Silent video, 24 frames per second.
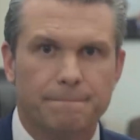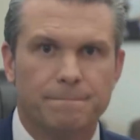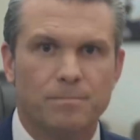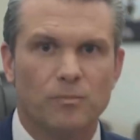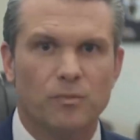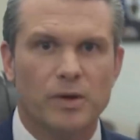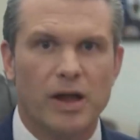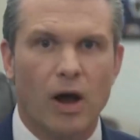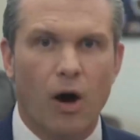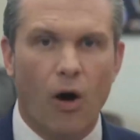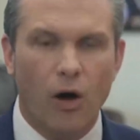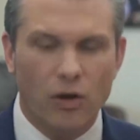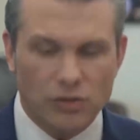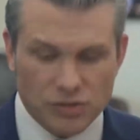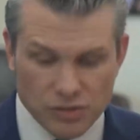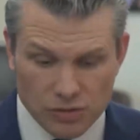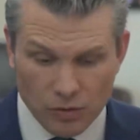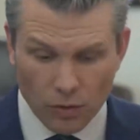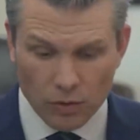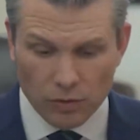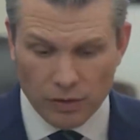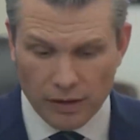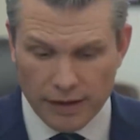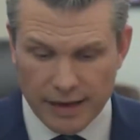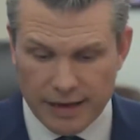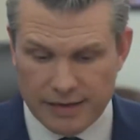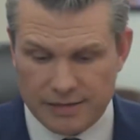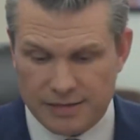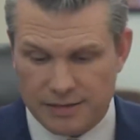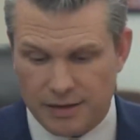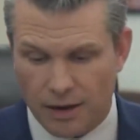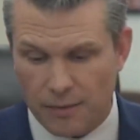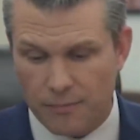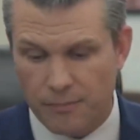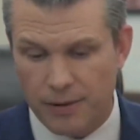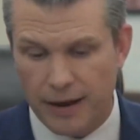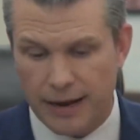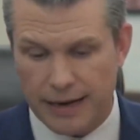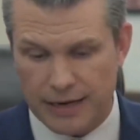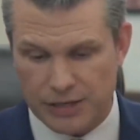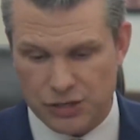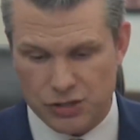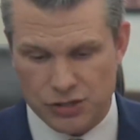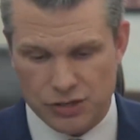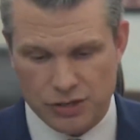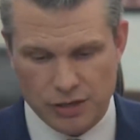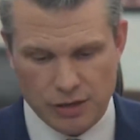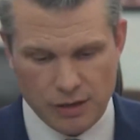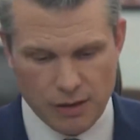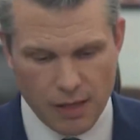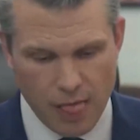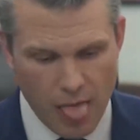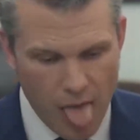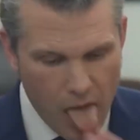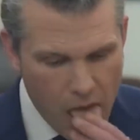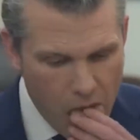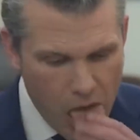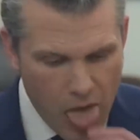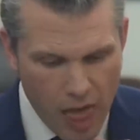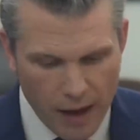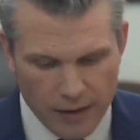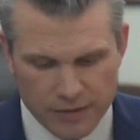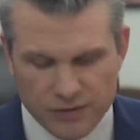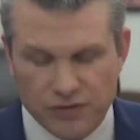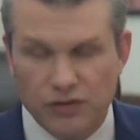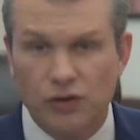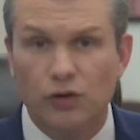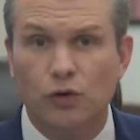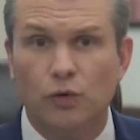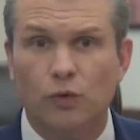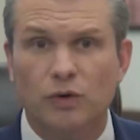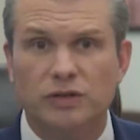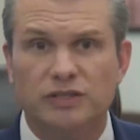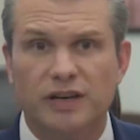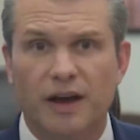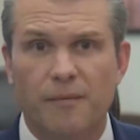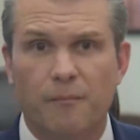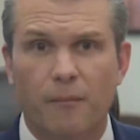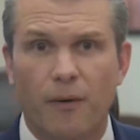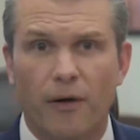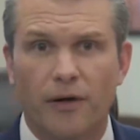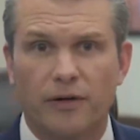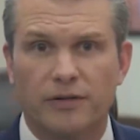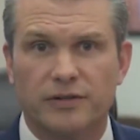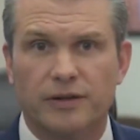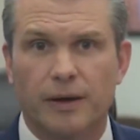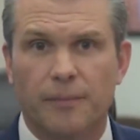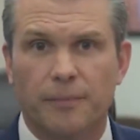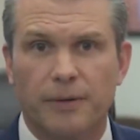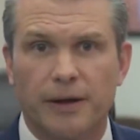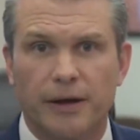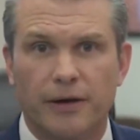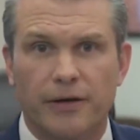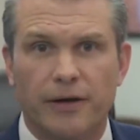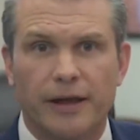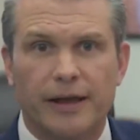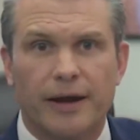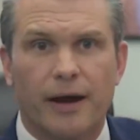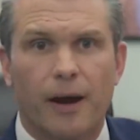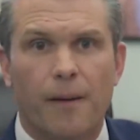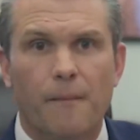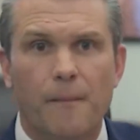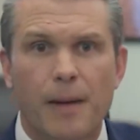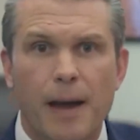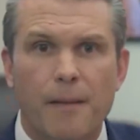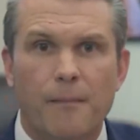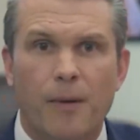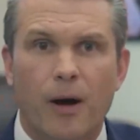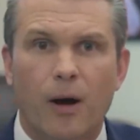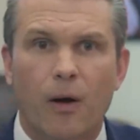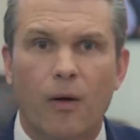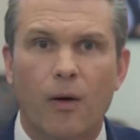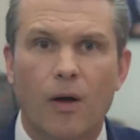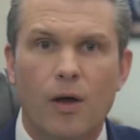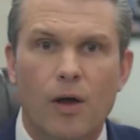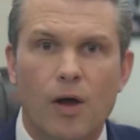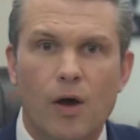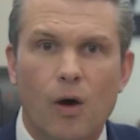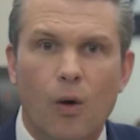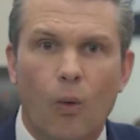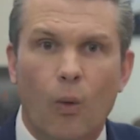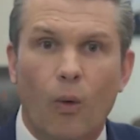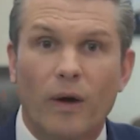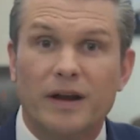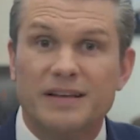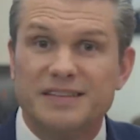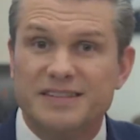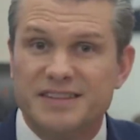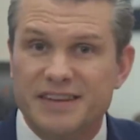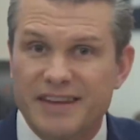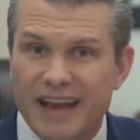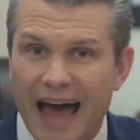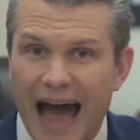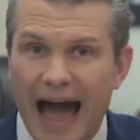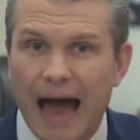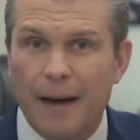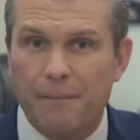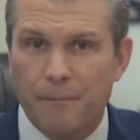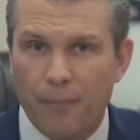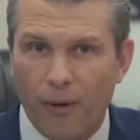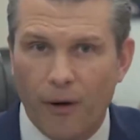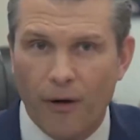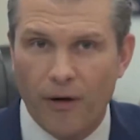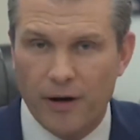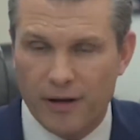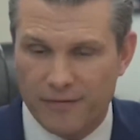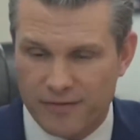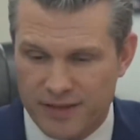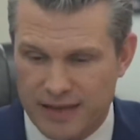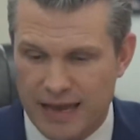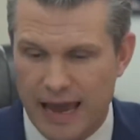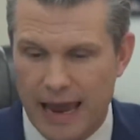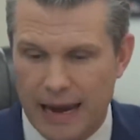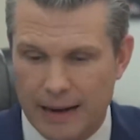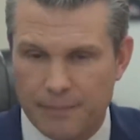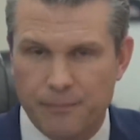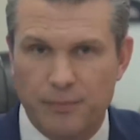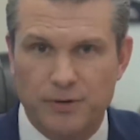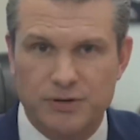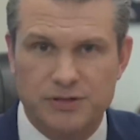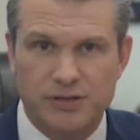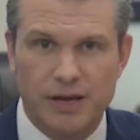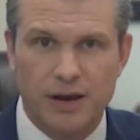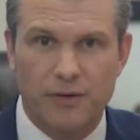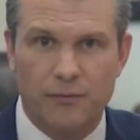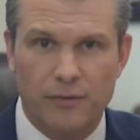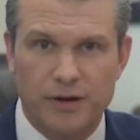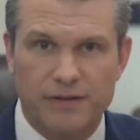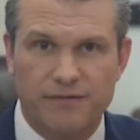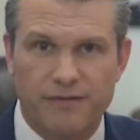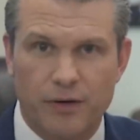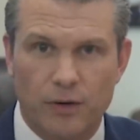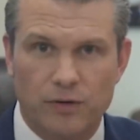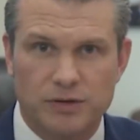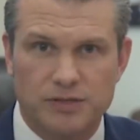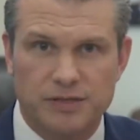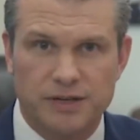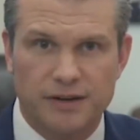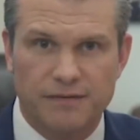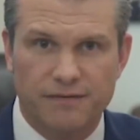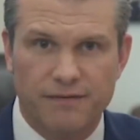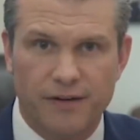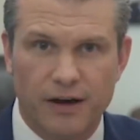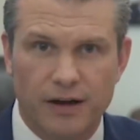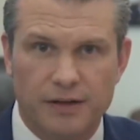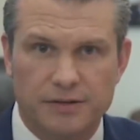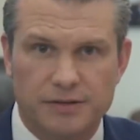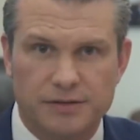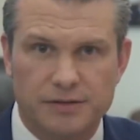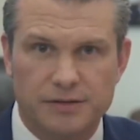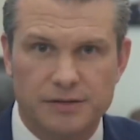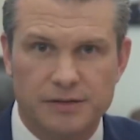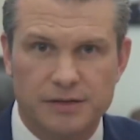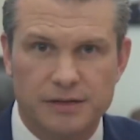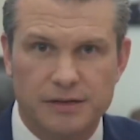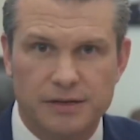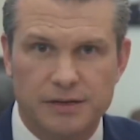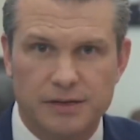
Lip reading: We also list on page 2, which I've marked up here in our memo, what is not part of the 8% refocusing of funds.